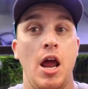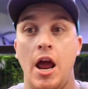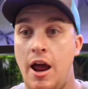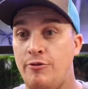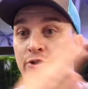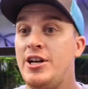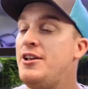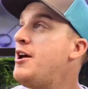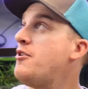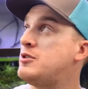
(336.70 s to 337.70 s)
Every
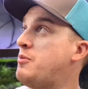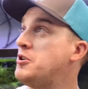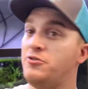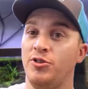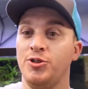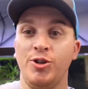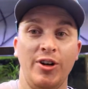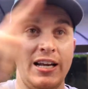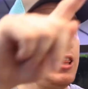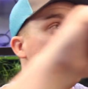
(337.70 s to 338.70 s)
sponge filter
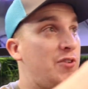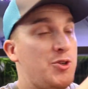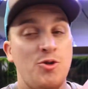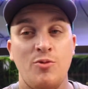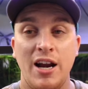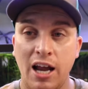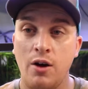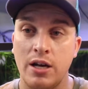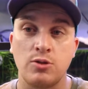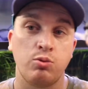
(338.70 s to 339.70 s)
in the fish room right now
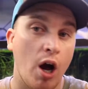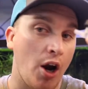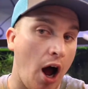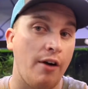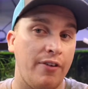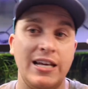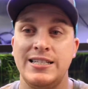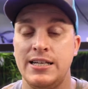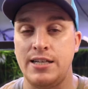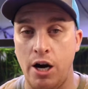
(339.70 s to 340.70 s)
is run off a
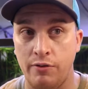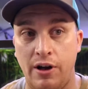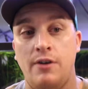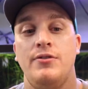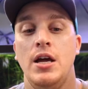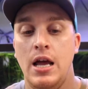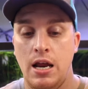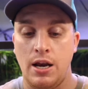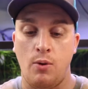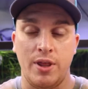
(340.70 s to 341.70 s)
Ziss air valve.
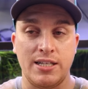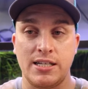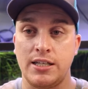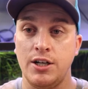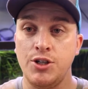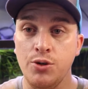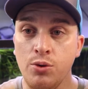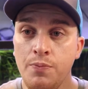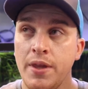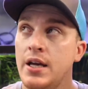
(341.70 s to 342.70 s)
Now what this is gonna
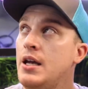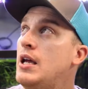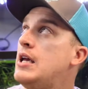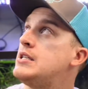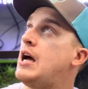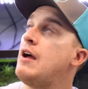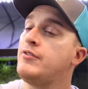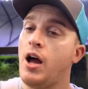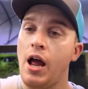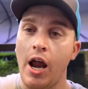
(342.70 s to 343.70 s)
do is I've
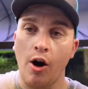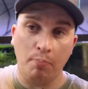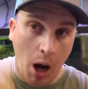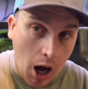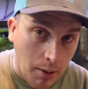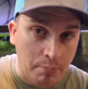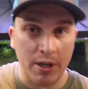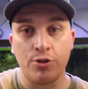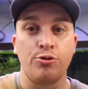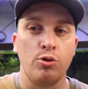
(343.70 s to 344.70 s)
got air
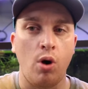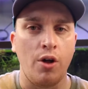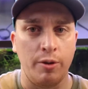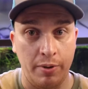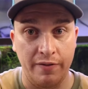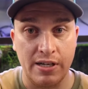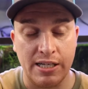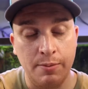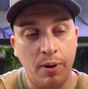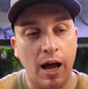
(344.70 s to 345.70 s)
pumping through all the
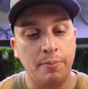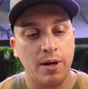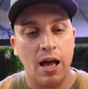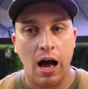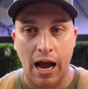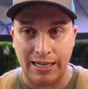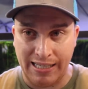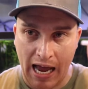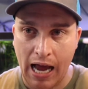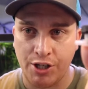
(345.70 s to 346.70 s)
PVC pipe I
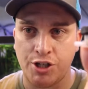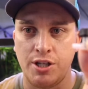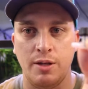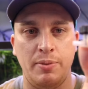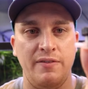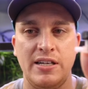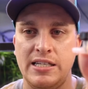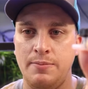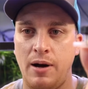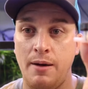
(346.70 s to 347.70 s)
attach to the
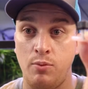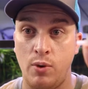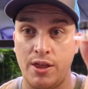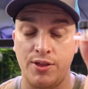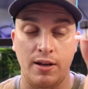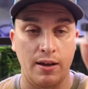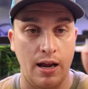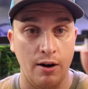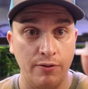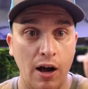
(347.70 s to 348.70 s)
PVC pipe with the
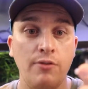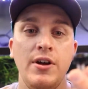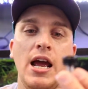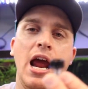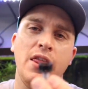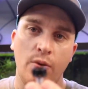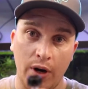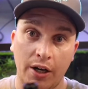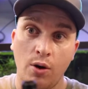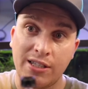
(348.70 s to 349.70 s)
air valve, and then when
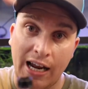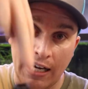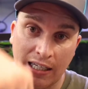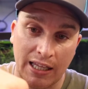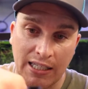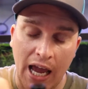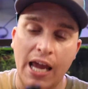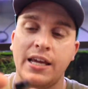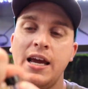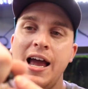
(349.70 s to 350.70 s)
it goes down into the
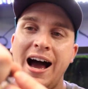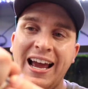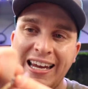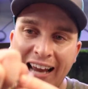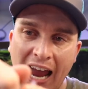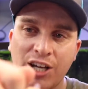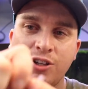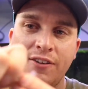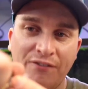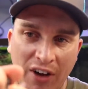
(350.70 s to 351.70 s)
tank, I can
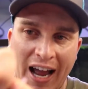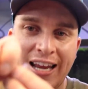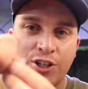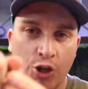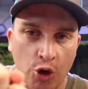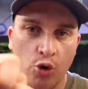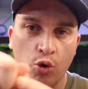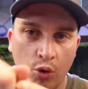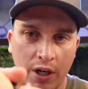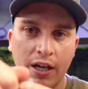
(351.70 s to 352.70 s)
actually fine
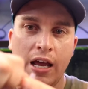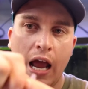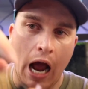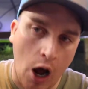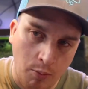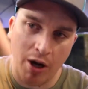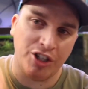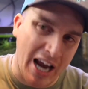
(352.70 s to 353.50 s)
tune how much